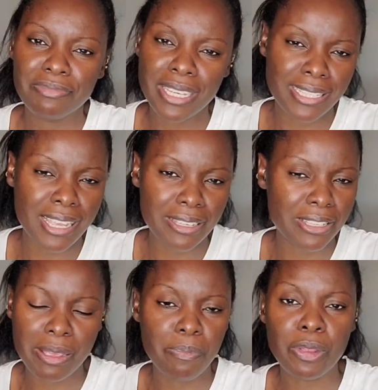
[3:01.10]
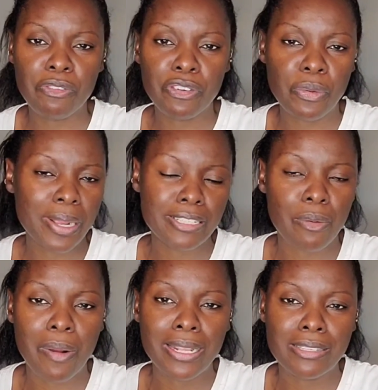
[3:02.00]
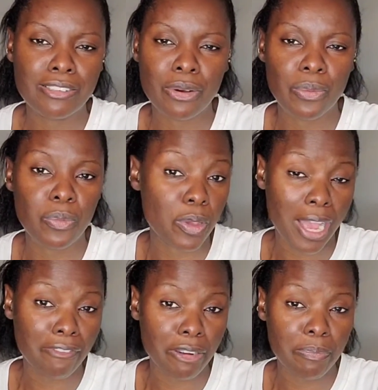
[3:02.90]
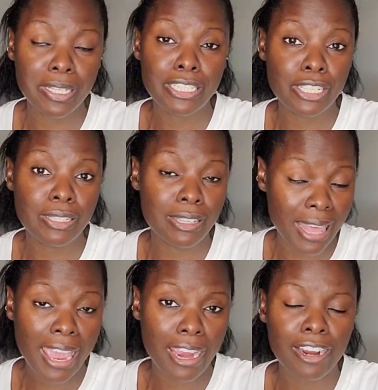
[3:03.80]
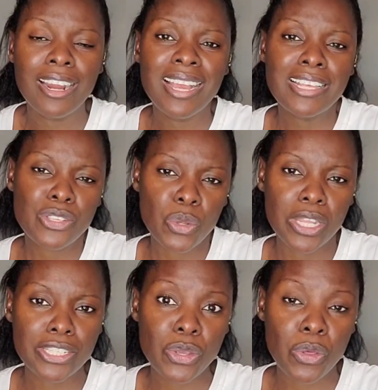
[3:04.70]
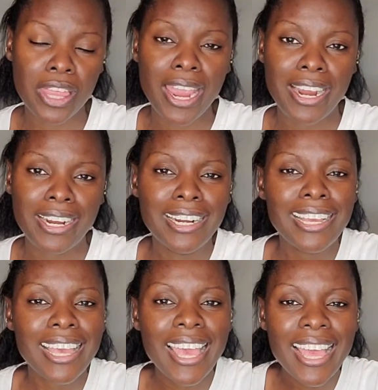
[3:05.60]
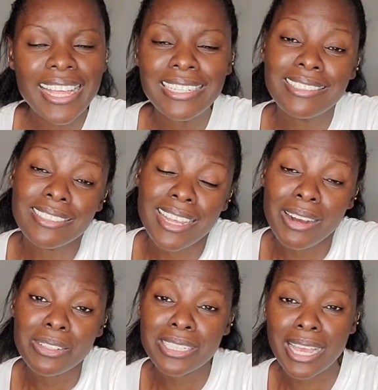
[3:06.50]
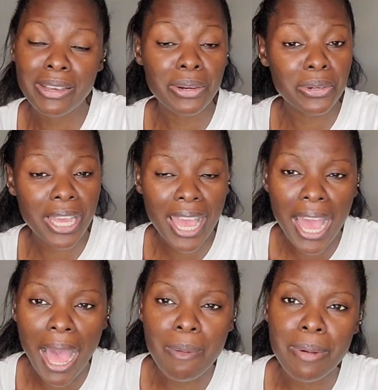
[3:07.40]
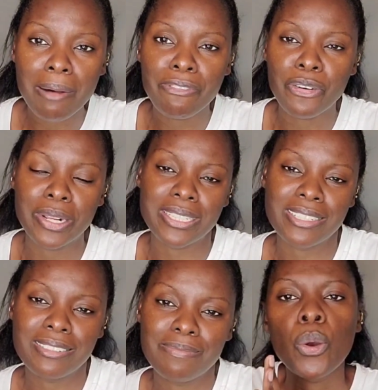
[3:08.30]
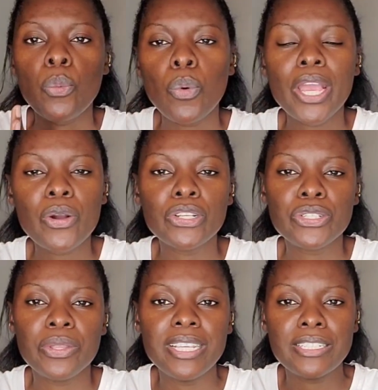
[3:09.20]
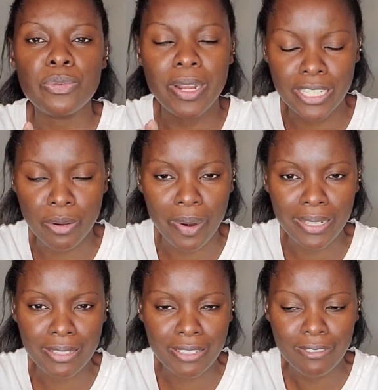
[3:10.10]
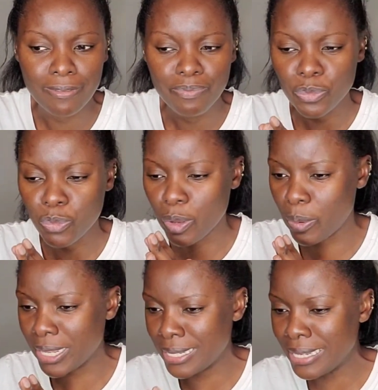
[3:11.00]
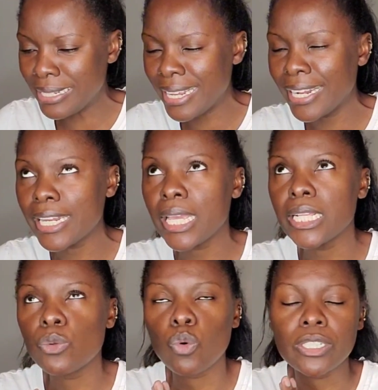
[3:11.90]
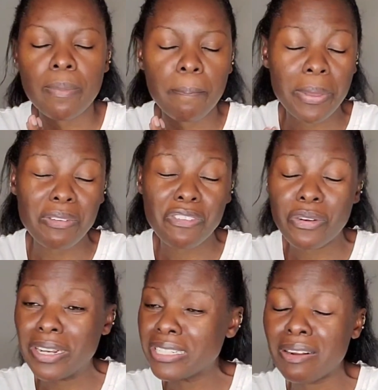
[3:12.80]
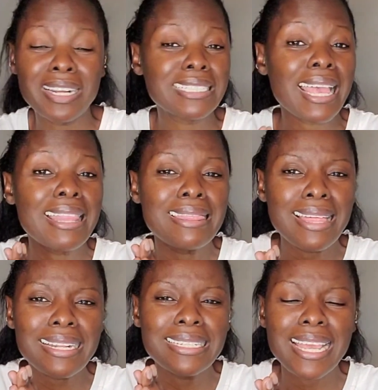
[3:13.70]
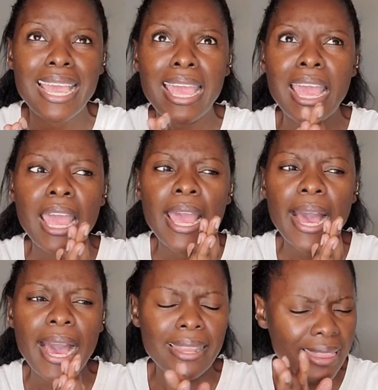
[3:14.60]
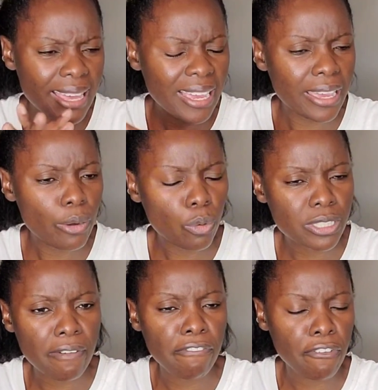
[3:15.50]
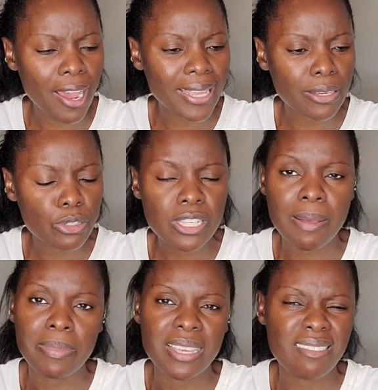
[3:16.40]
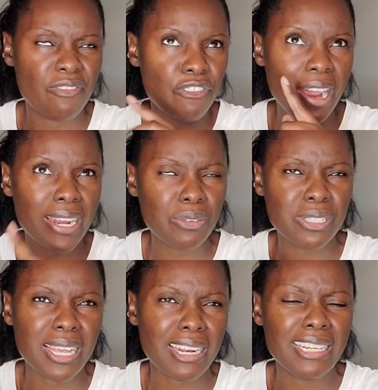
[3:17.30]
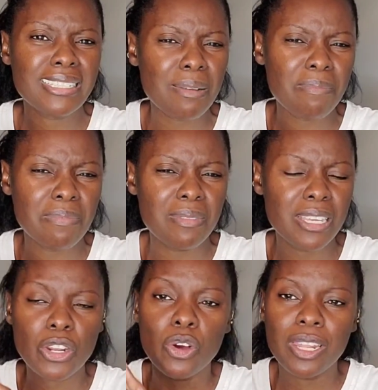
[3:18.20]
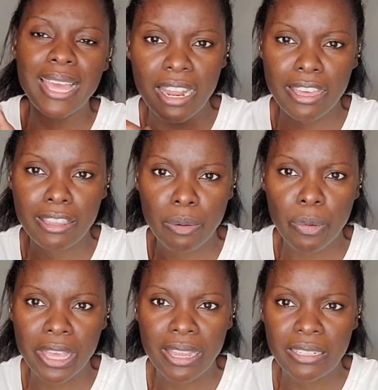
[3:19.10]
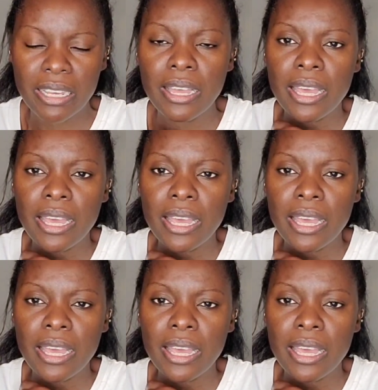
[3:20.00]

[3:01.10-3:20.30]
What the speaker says: It's a beautiful restaurant, so we haven't been there, so let's go there. And I was like, oh, okay, I'm up for it. We got to this restaurant. We were seated. It was a beautiful restaurant. And that day, I think it was a Friday or something. Friday or Saturday, like a weekend.